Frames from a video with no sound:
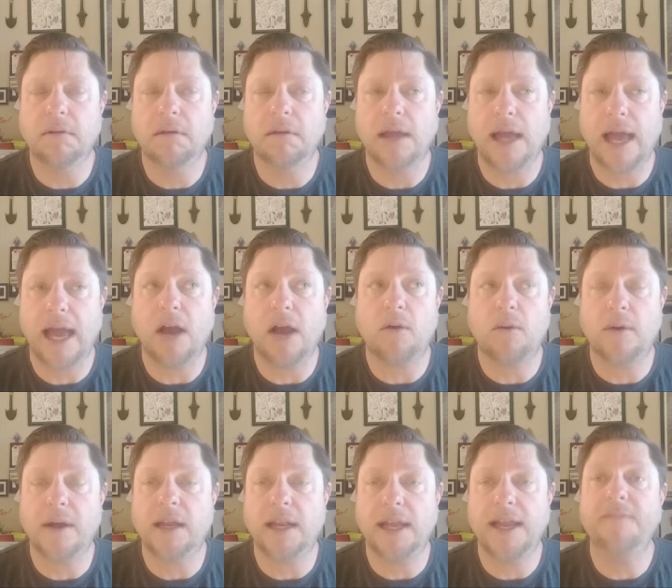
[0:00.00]
How
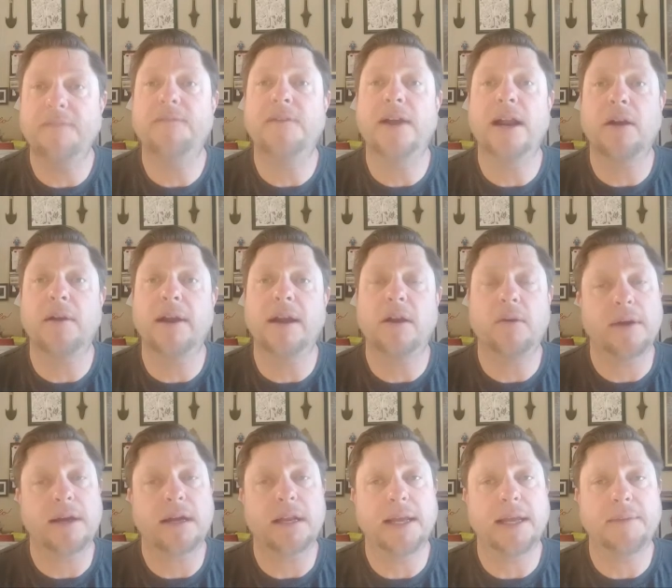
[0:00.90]
quickly? Very
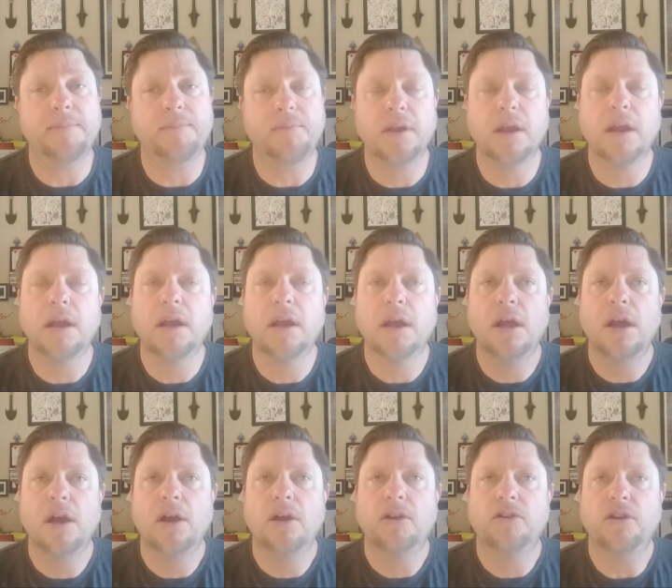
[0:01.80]
quickly.
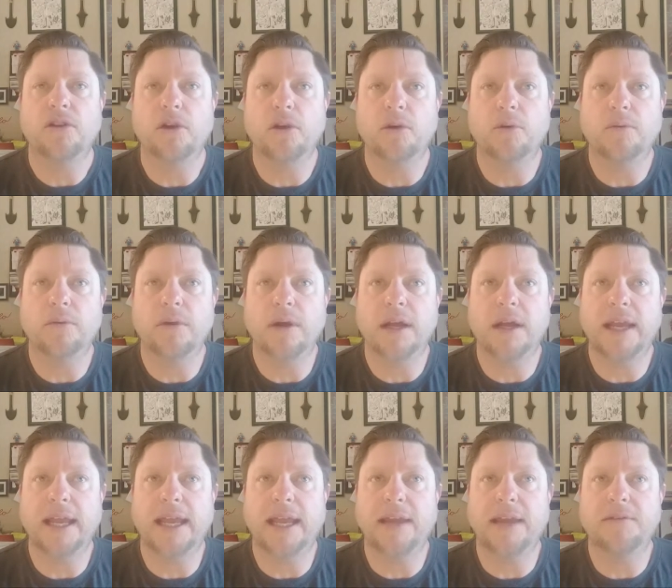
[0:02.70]
So
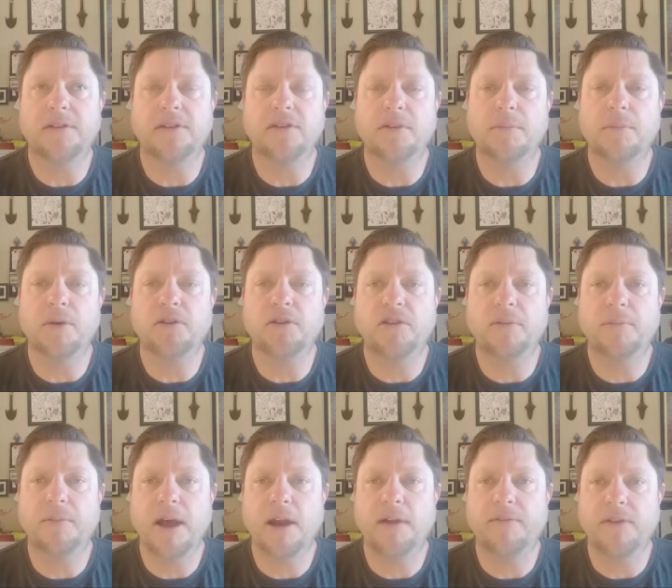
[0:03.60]
it gives us the most
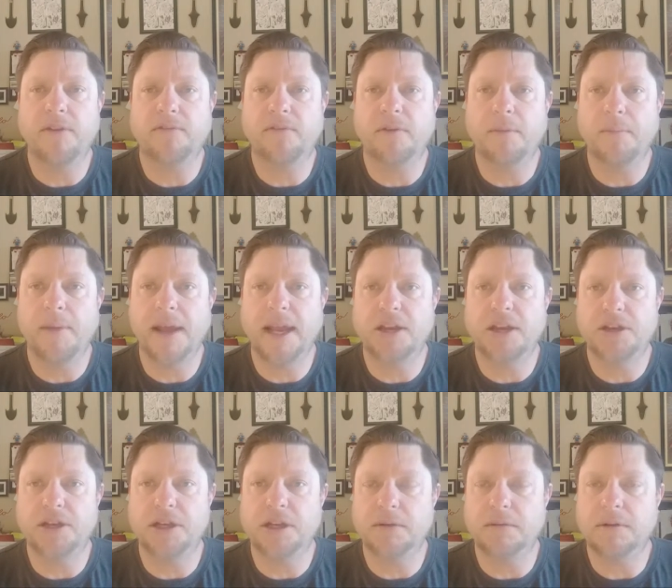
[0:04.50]
amount of
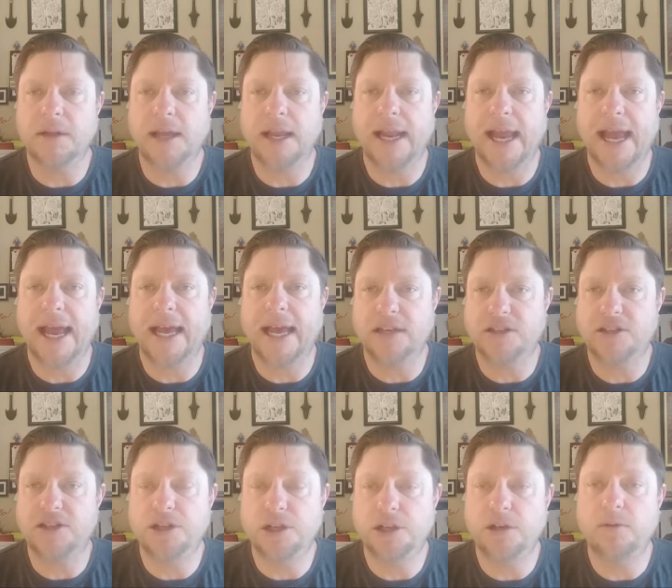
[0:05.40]
information and
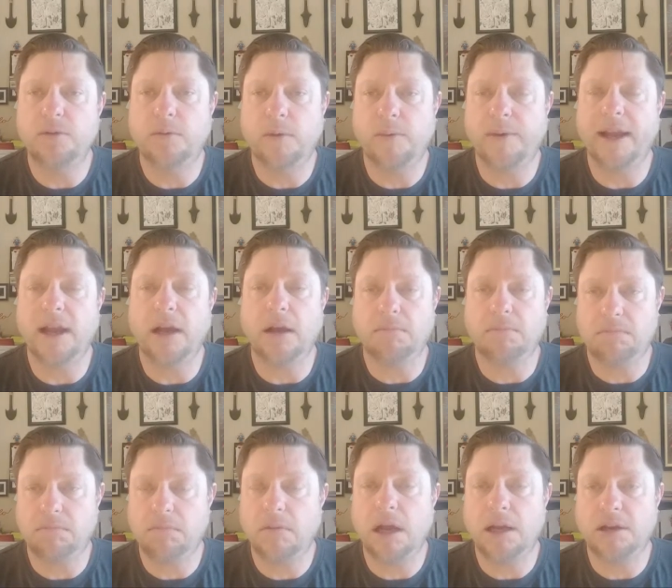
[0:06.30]
adds to what we
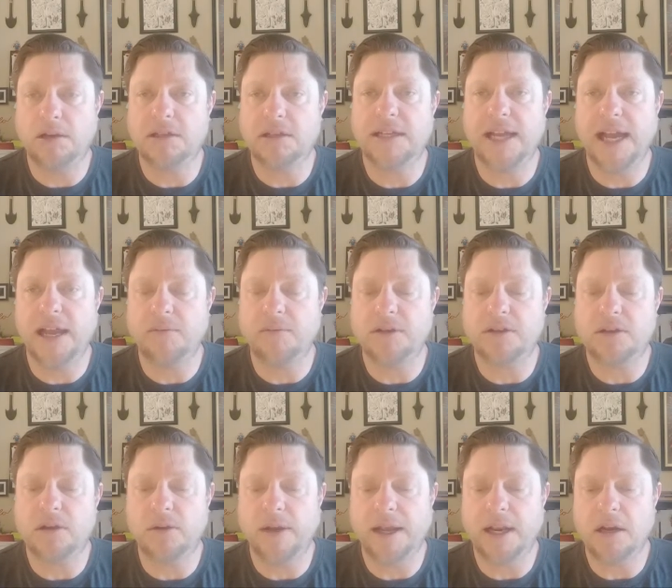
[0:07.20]
understand what's
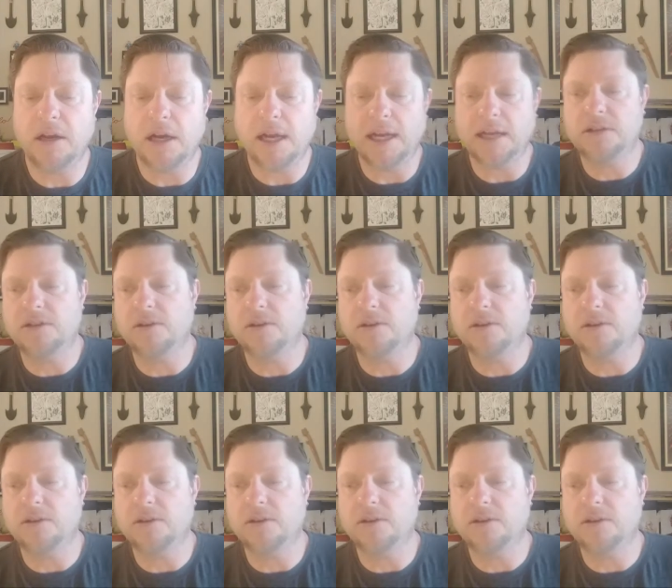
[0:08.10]
going on.